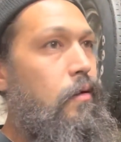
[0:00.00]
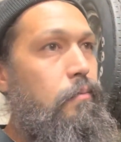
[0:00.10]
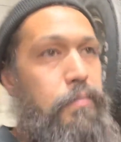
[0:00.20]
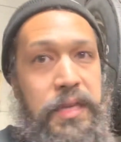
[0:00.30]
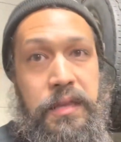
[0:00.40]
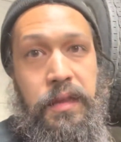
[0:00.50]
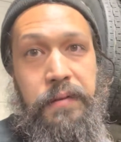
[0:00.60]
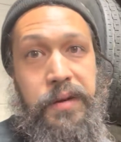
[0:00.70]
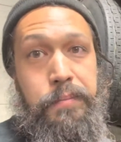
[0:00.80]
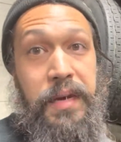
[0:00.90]
beat the
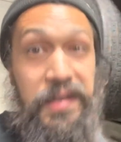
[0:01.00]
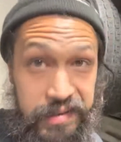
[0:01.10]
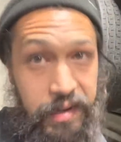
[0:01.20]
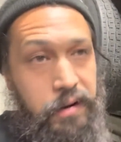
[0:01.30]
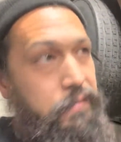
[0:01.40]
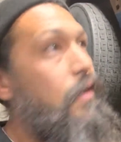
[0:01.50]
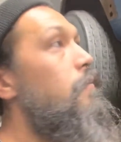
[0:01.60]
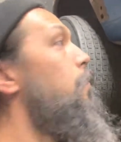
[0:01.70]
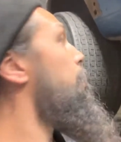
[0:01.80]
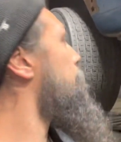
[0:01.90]
living piss out of it
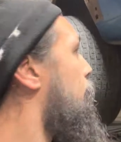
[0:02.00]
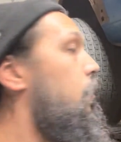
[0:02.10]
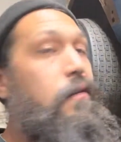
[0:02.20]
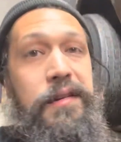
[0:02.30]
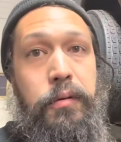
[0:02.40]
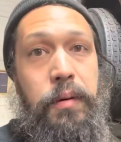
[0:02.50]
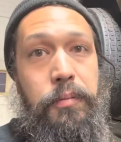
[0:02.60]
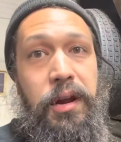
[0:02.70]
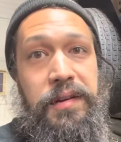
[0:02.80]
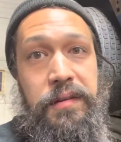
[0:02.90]
and see what
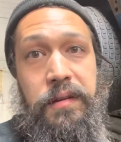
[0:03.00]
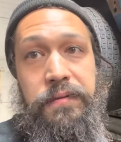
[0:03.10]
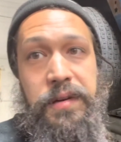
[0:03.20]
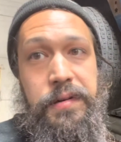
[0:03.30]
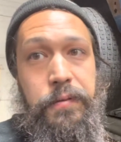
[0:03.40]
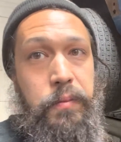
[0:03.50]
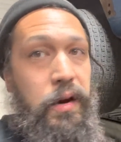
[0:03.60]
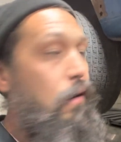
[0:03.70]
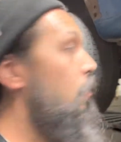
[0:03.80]
breaks and then fix it from there.